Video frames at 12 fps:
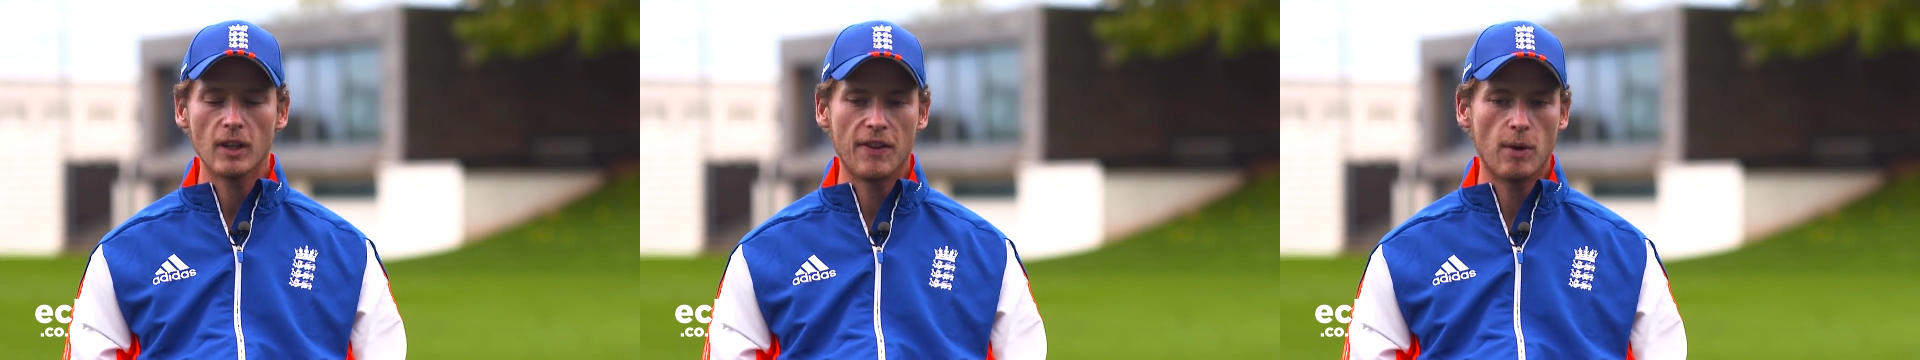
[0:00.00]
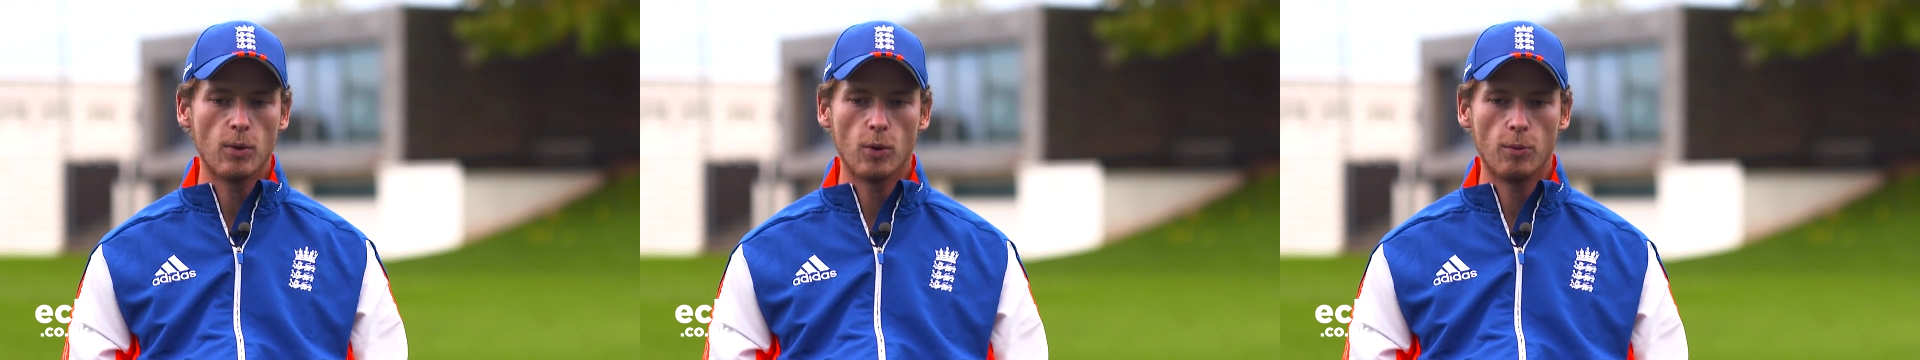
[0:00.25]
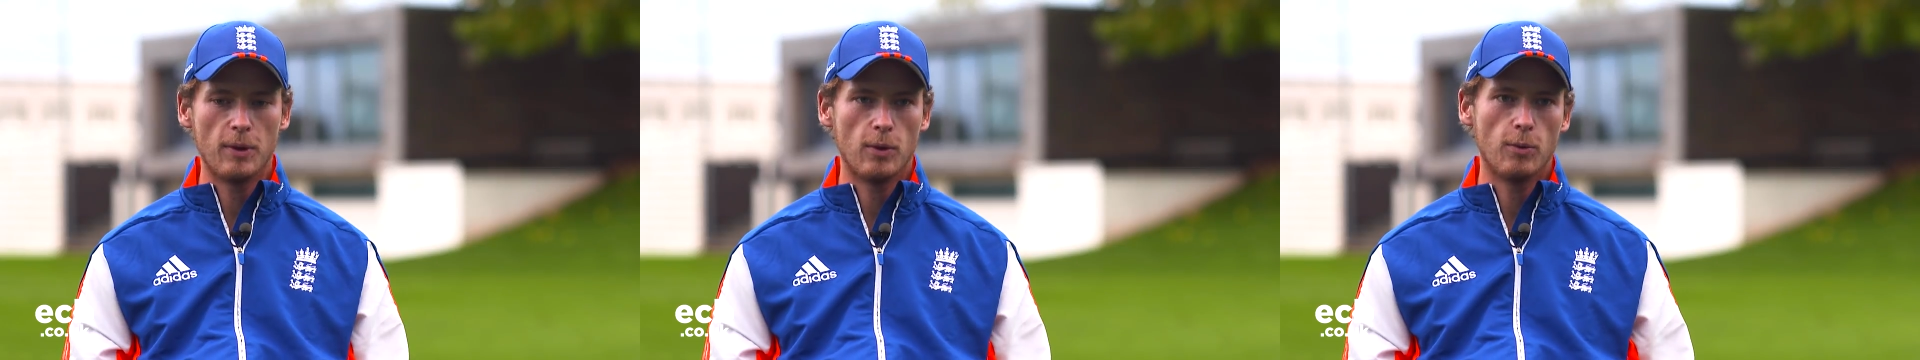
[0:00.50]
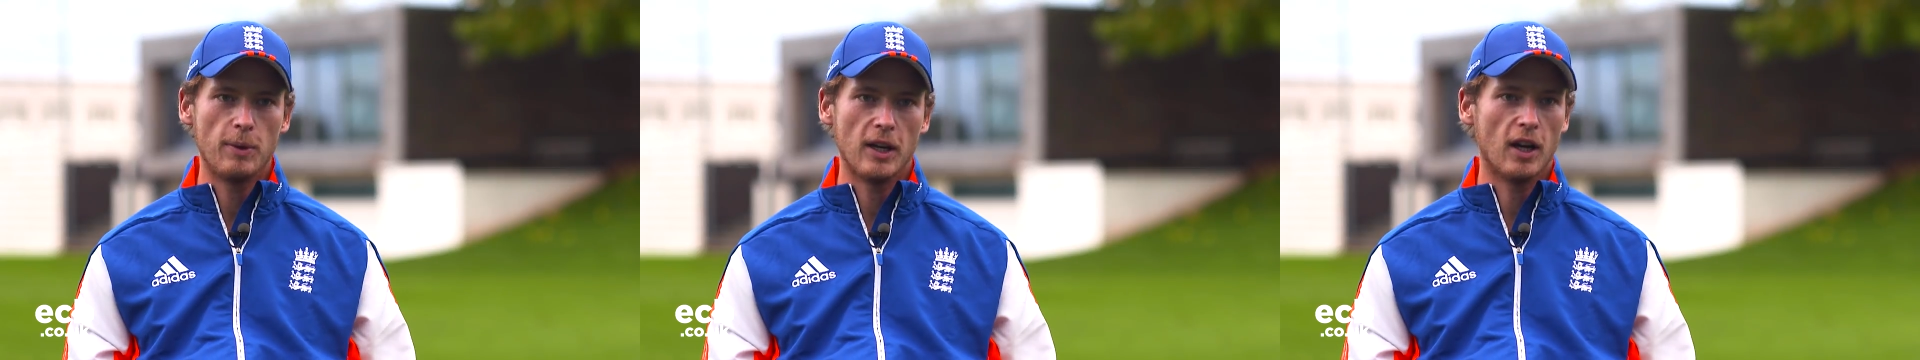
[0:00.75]
And then what
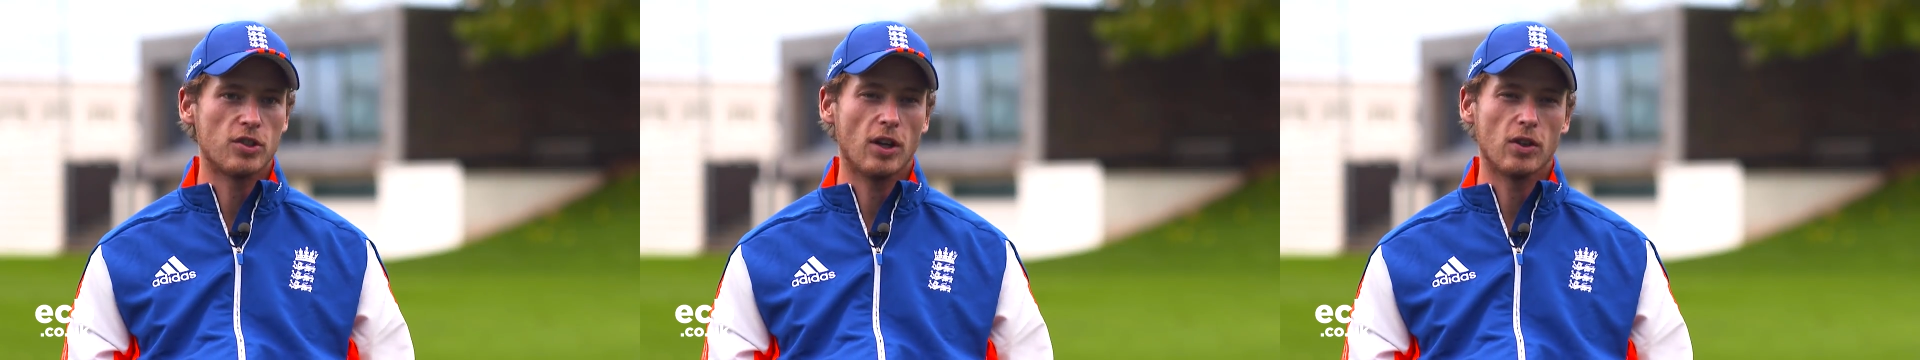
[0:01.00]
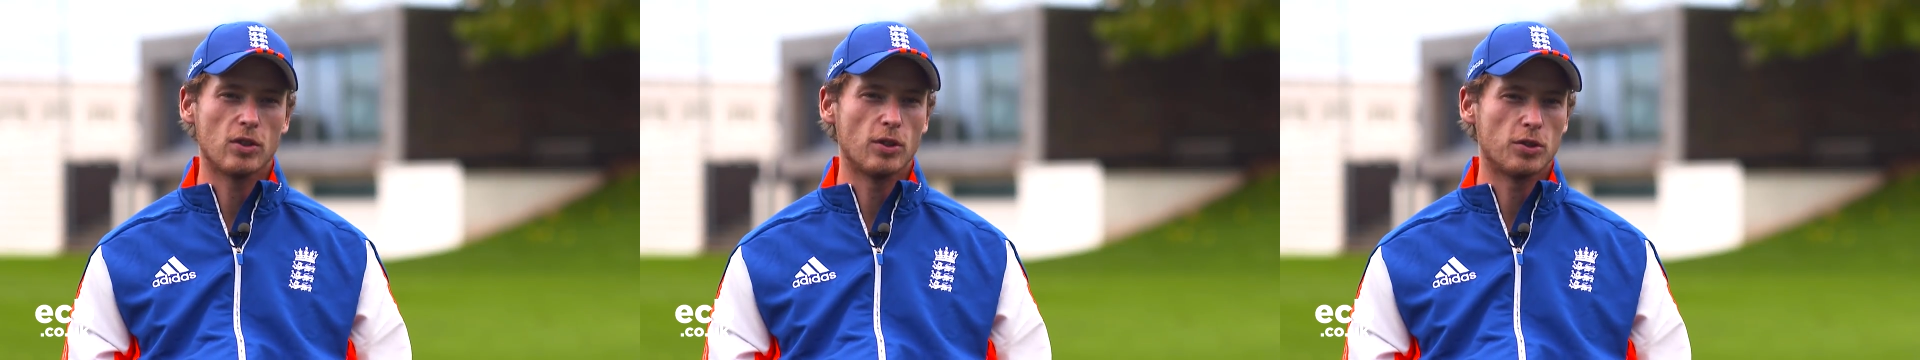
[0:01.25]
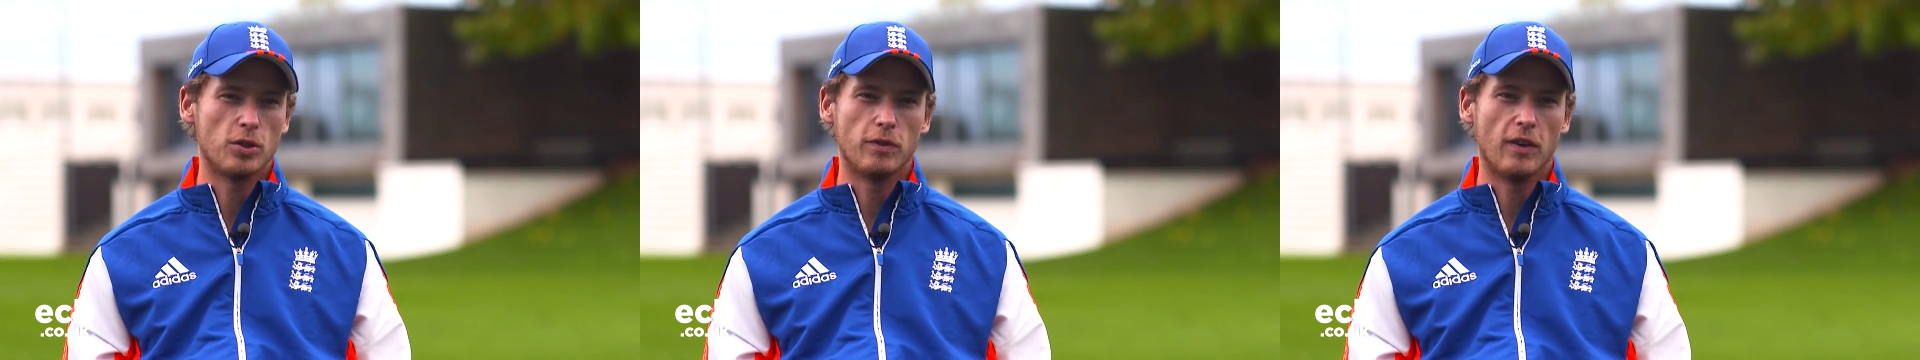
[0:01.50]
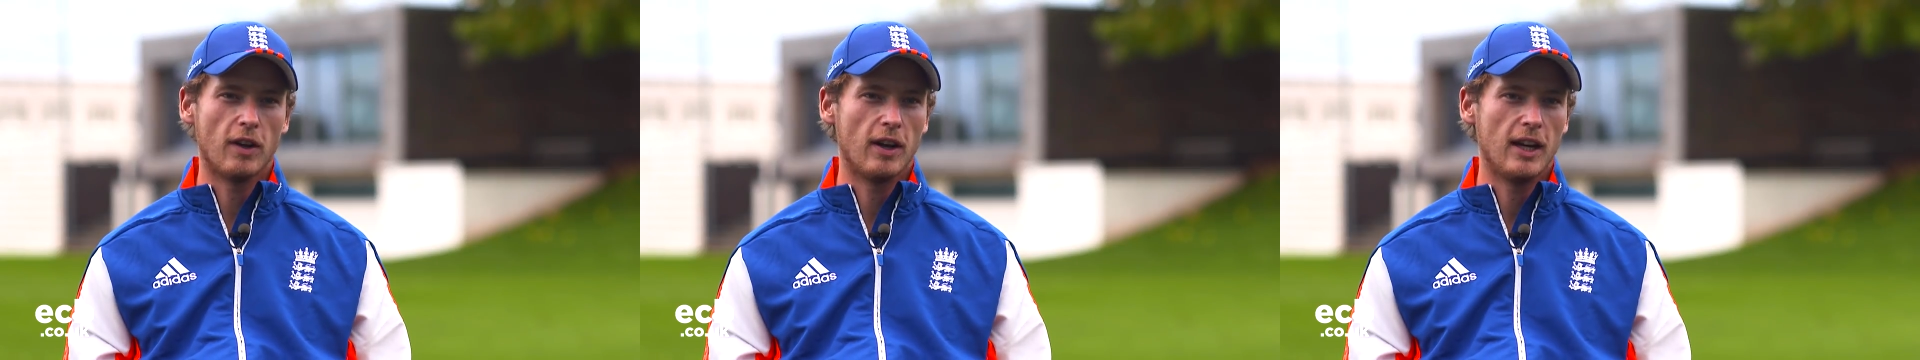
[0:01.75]
will be. I try not to look too
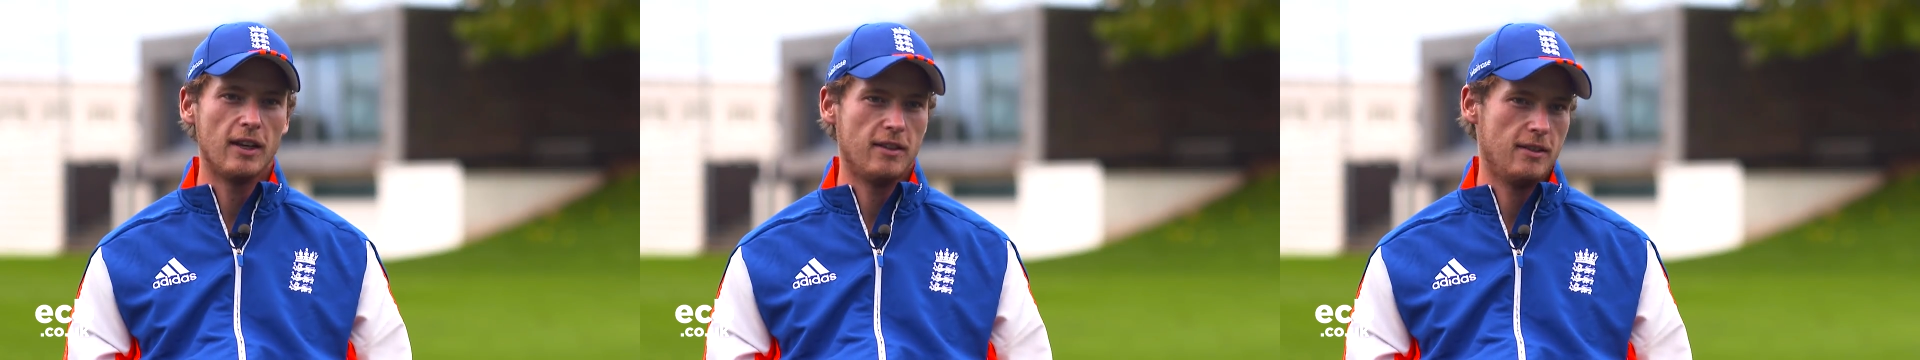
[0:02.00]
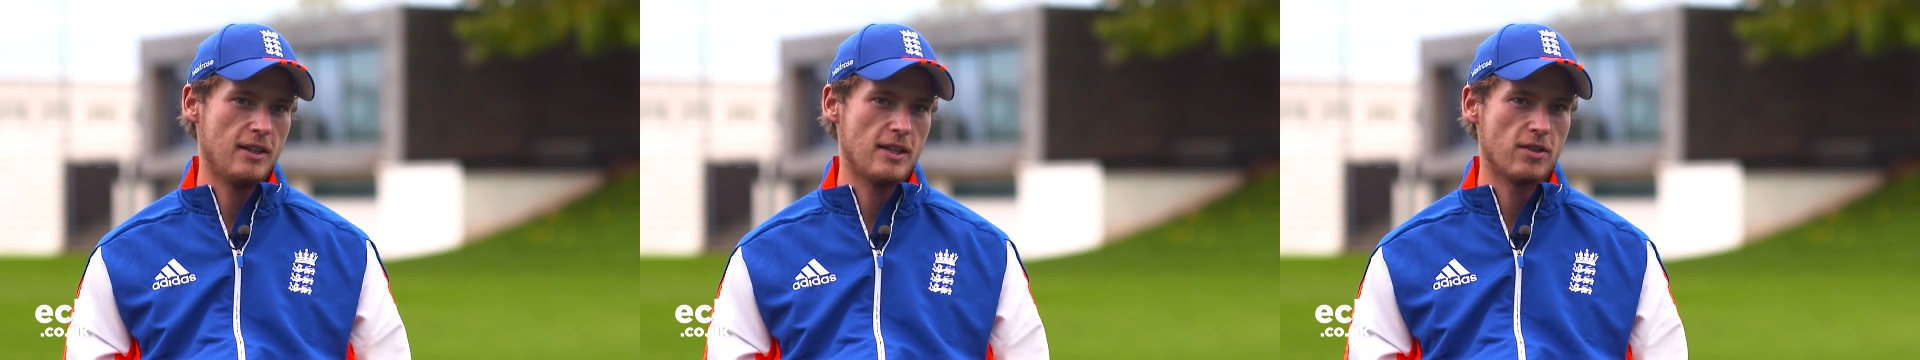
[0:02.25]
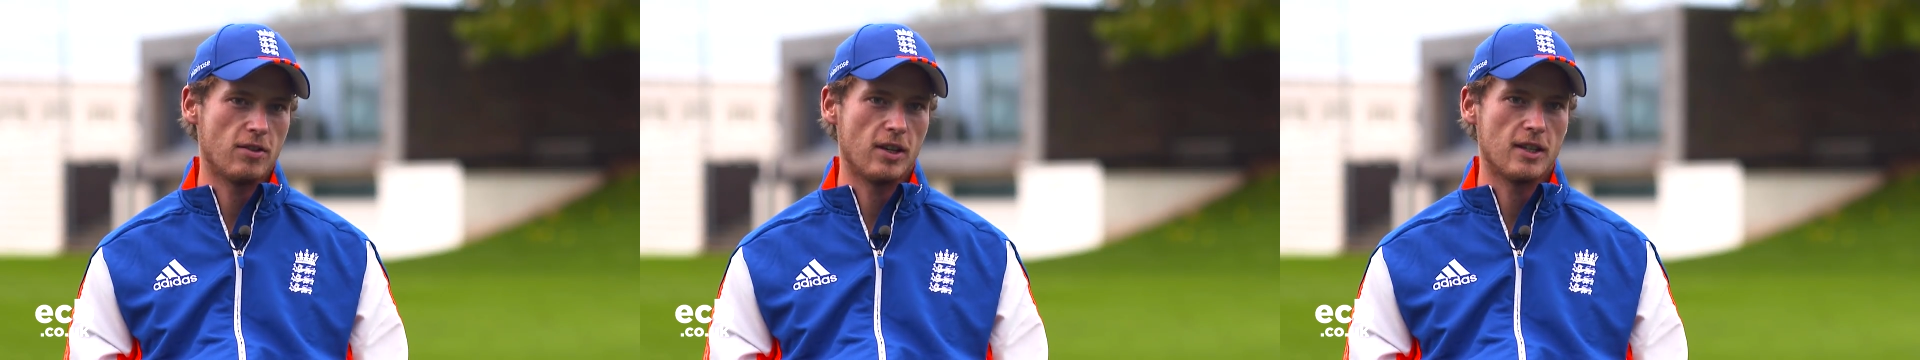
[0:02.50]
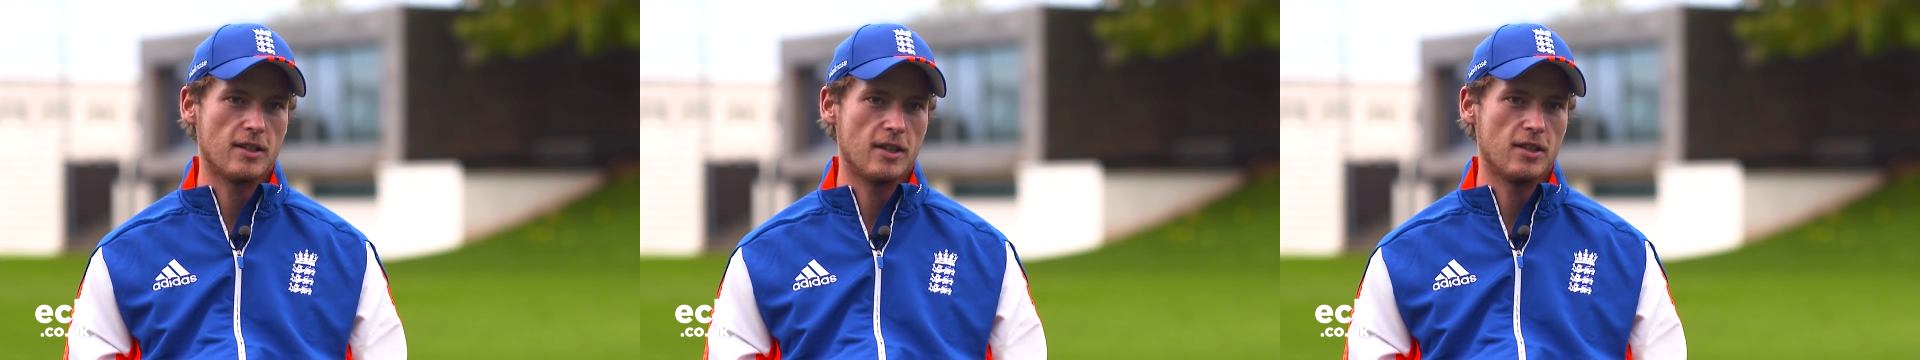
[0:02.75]
far ahead as a cricketer.